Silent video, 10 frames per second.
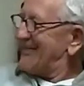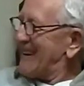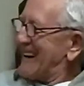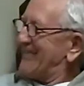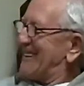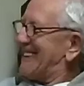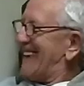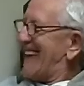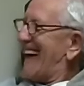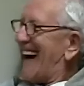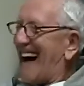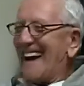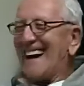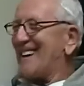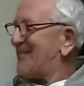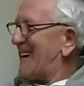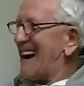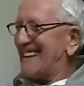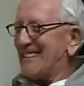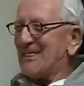on the wing. I'd like to see that. Sometime. I gotta
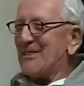find it